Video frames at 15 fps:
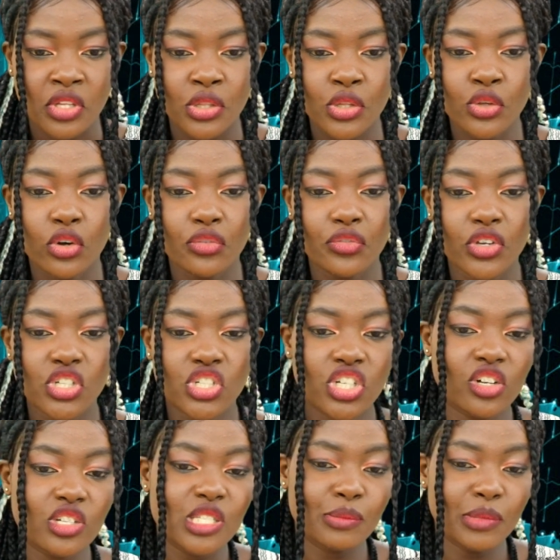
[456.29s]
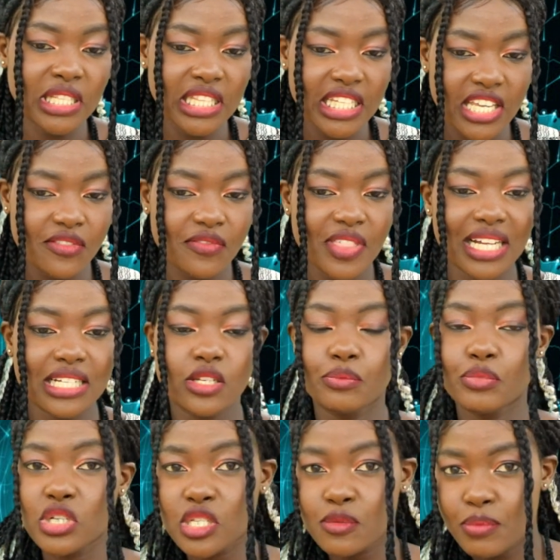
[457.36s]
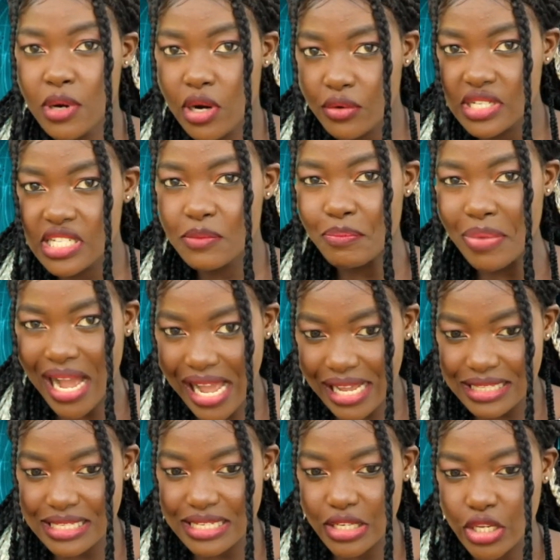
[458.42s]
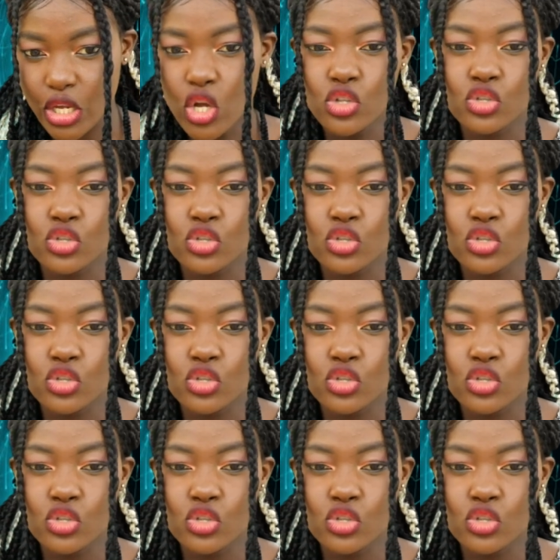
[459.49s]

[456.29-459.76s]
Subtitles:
The officials believe that the Prosperity Party,